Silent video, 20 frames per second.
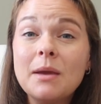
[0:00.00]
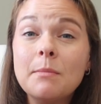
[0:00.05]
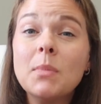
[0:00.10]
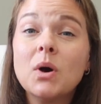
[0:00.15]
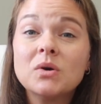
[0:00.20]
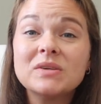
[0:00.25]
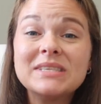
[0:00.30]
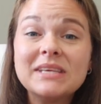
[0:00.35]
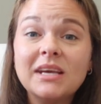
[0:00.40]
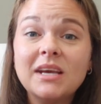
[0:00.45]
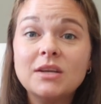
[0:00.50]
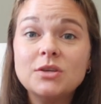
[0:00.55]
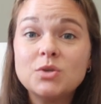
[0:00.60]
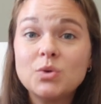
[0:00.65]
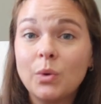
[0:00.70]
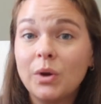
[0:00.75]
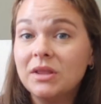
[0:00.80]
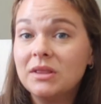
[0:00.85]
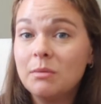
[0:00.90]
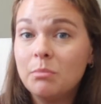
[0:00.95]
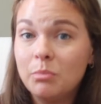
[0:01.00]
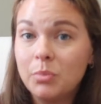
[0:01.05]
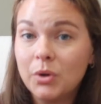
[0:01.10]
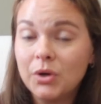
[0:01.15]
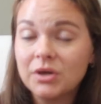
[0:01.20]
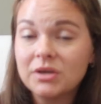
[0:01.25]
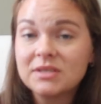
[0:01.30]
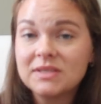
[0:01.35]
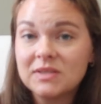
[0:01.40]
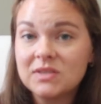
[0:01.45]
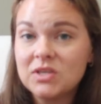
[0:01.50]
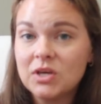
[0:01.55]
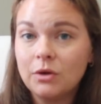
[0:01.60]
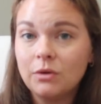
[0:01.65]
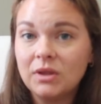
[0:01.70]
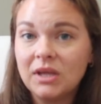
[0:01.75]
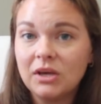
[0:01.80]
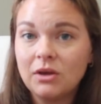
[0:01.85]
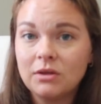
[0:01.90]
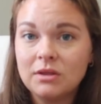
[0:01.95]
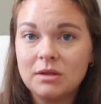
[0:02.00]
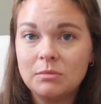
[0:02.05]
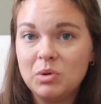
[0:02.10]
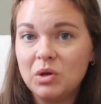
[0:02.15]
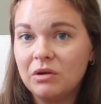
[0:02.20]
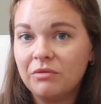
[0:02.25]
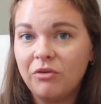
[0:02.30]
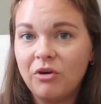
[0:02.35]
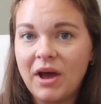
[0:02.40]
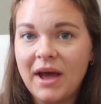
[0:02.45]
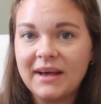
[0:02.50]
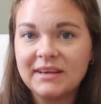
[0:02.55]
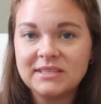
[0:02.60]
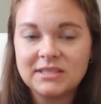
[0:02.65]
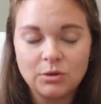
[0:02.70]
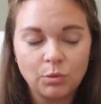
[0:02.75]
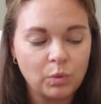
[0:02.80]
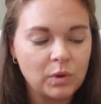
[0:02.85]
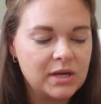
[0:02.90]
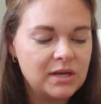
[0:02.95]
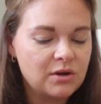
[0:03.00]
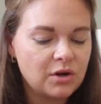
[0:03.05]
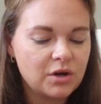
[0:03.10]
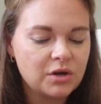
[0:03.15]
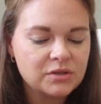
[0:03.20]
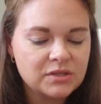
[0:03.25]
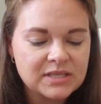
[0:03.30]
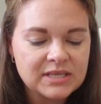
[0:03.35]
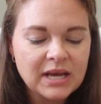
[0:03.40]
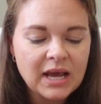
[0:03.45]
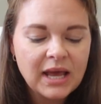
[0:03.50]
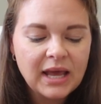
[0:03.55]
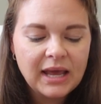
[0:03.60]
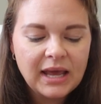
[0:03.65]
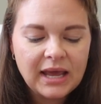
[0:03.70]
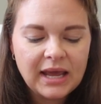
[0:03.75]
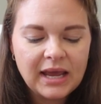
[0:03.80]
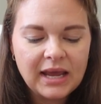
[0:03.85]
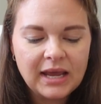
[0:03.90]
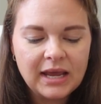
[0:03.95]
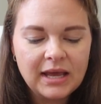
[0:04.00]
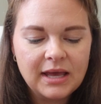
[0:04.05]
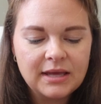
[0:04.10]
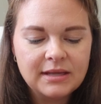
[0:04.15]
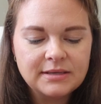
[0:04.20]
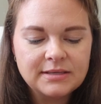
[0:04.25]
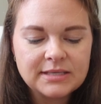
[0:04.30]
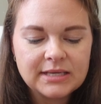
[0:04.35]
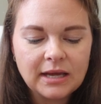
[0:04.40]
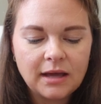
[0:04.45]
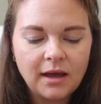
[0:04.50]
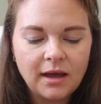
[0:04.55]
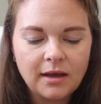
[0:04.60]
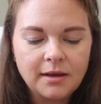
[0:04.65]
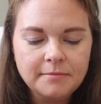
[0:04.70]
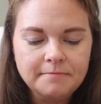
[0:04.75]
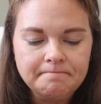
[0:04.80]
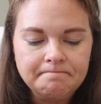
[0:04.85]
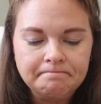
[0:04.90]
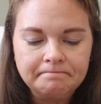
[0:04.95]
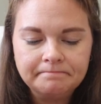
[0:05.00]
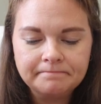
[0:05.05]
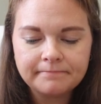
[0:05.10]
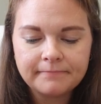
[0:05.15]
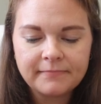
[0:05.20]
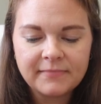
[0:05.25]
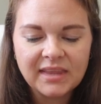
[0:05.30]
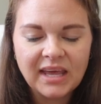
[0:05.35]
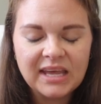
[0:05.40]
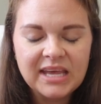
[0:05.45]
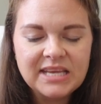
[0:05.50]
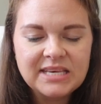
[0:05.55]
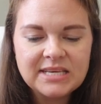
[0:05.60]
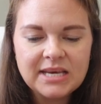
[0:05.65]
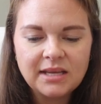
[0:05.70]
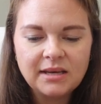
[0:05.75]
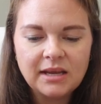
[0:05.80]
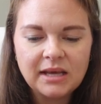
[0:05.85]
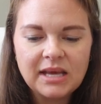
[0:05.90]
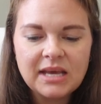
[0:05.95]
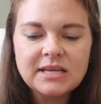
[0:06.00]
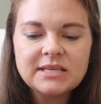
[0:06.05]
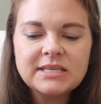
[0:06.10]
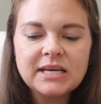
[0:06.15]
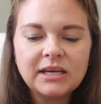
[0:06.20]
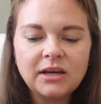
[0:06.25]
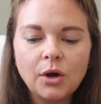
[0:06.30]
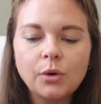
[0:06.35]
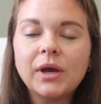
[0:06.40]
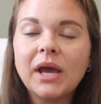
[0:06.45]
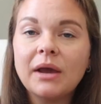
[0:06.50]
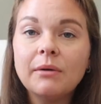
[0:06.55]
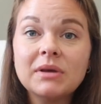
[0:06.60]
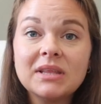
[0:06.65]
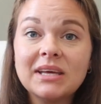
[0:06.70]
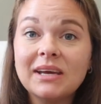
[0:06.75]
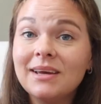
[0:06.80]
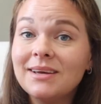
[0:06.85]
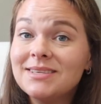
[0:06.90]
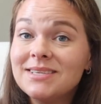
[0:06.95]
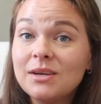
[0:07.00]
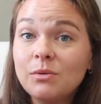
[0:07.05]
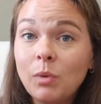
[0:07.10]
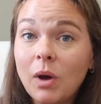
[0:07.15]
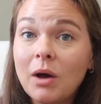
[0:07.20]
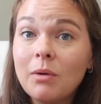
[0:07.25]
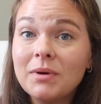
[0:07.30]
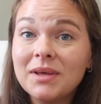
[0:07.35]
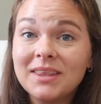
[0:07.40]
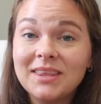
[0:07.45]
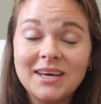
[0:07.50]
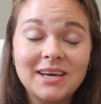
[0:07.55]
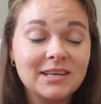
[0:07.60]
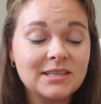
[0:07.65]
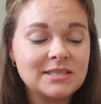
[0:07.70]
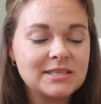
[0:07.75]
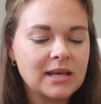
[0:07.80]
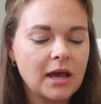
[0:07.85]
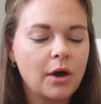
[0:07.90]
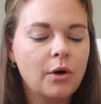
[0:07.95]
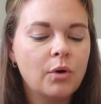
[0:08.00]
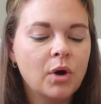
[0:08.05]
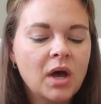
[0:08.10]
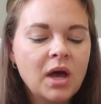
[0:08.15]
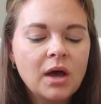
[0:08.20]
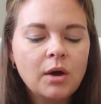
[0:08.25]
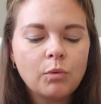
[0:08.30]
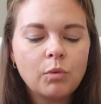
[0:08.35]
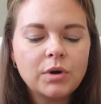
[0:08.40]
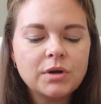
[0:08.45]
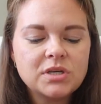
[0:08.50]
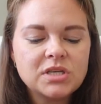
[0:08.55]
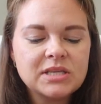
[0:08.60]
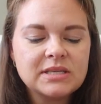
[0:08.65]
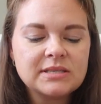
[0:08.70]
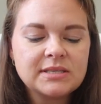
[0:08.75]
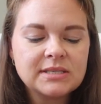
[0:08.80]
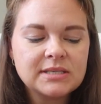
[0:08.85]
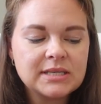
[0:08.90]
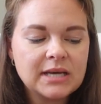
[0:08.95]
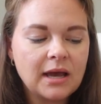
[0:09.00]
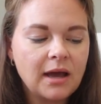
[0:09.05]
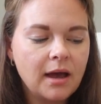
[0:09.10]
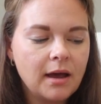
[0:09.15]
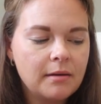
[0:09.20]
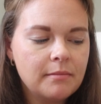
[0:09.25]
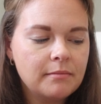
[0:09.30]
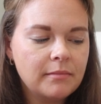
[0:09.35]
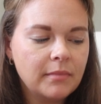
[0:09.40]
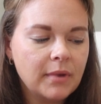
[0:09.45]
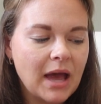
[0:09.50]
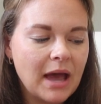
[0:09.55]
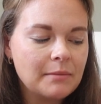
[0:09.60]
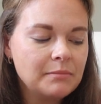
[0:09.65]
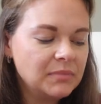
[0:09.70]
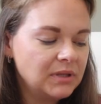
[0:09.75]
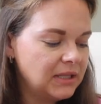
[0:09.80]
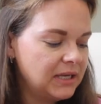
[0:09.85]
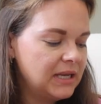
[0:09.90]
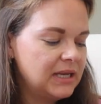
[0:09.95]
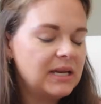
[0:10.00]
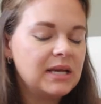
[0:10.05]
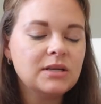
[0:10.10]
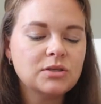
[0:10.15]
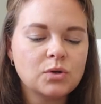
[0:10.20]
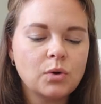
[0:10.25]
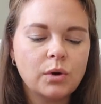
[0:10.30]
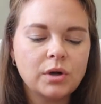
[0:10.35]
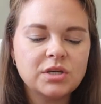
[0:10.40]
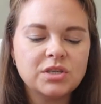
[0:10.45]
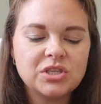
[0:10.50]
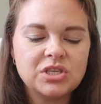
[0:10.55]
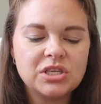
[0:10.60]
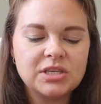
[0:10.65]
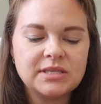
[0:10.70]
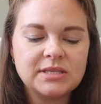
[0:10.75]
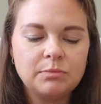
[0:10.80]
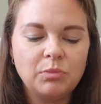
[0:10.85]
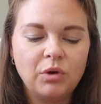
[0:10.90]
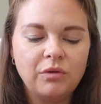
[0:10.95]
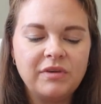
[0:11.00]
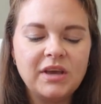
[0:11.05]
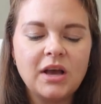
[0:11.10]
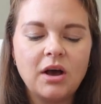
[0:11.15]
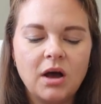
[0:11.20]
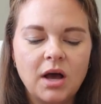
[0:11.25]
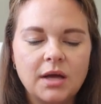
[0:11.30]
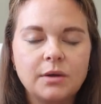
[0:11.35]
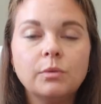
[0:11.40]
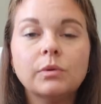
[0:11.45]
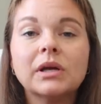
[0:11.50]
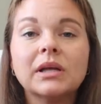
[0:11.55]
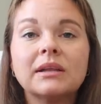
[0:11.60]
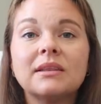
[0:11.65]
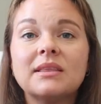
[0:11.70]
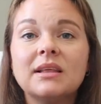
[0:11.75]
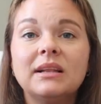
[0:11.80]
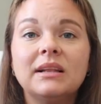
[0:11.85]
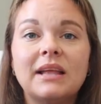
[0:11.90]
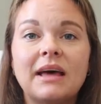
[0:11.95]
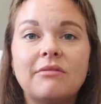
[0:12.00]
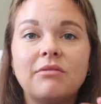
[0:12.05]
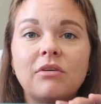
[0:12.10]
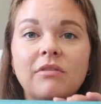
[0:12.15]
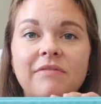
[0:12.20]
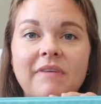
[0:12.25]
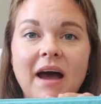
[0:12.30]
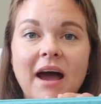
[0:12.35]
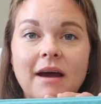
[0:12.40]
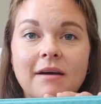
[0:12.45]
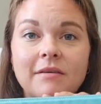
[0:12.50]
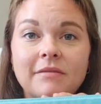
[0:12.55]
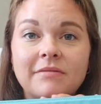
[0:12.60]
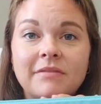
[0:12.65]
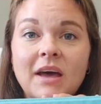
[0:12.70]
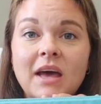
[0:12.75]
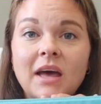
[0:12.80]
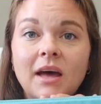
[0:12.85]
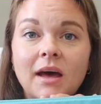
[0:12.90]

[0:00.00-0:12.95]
mostly enjoyed the books too that Good and the Beautiful has, the readers, and he did okay with it. He did well with it. So we're just I'm leaning towards just moving on with a level 5.